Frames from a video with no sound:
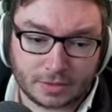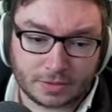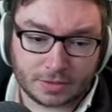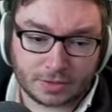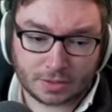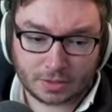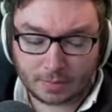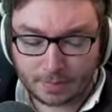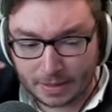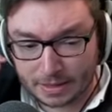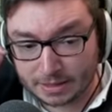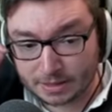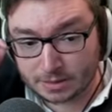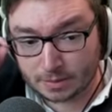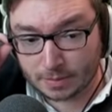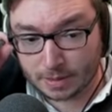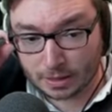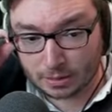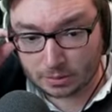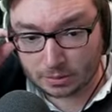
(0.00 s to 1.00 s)
So the base
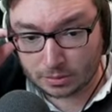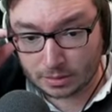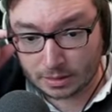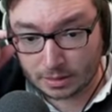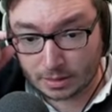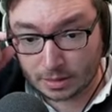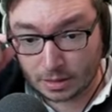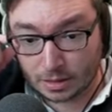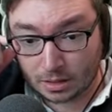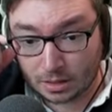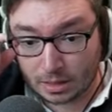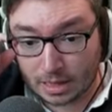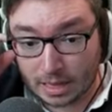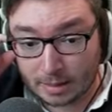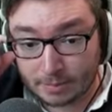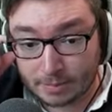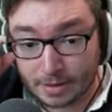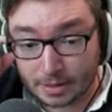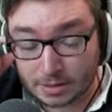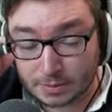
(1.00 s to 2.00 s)
amount at
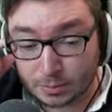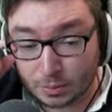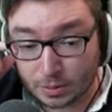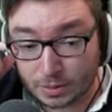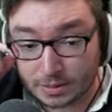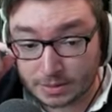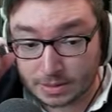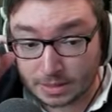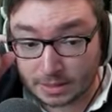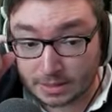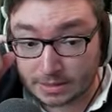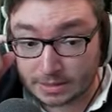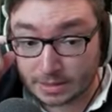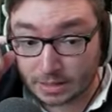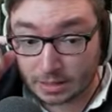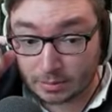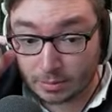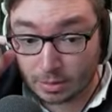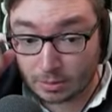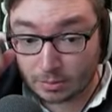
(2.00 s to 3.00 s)
max points, at least at
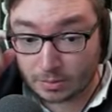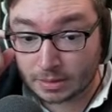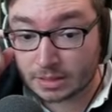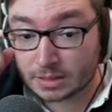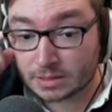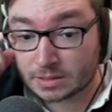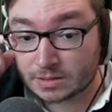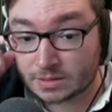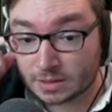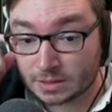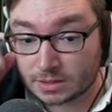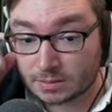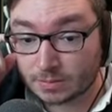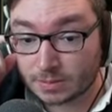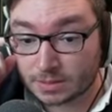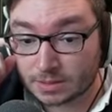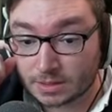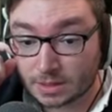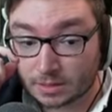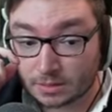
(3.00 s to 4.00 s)
the moment, is
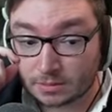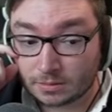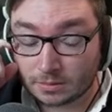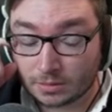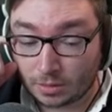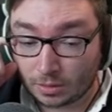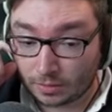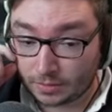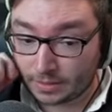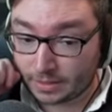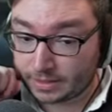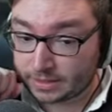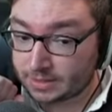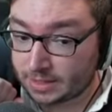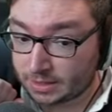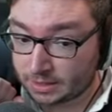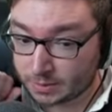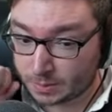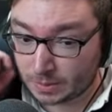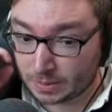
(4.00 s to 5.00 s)
30% on the
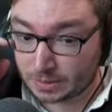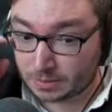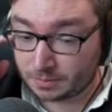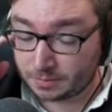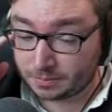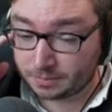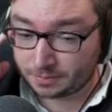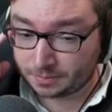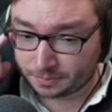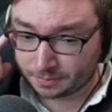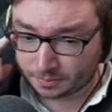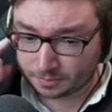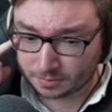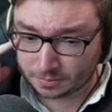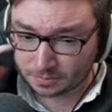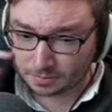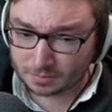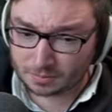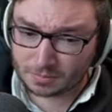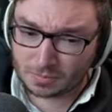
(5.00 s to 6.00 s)
attack speed.
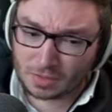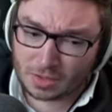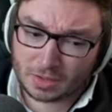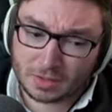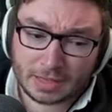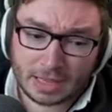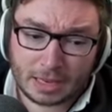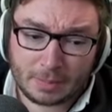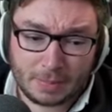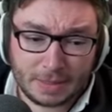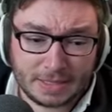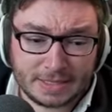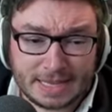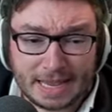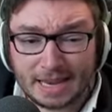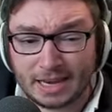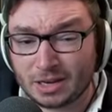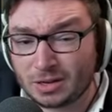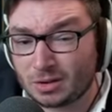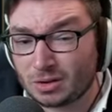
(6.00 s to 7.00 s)
The AP
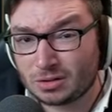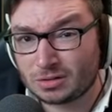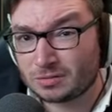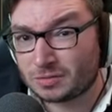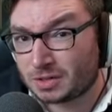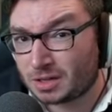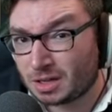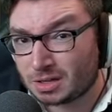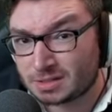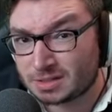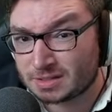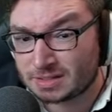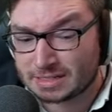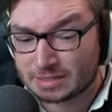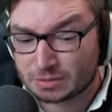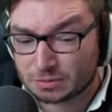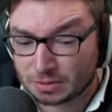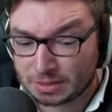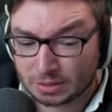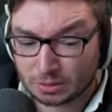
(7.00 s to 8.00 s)
scaling on Renata
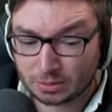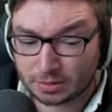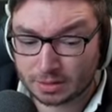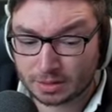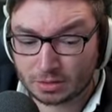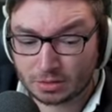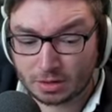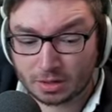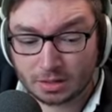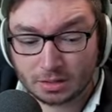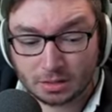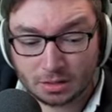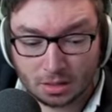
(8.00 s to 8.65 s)
is really not that great.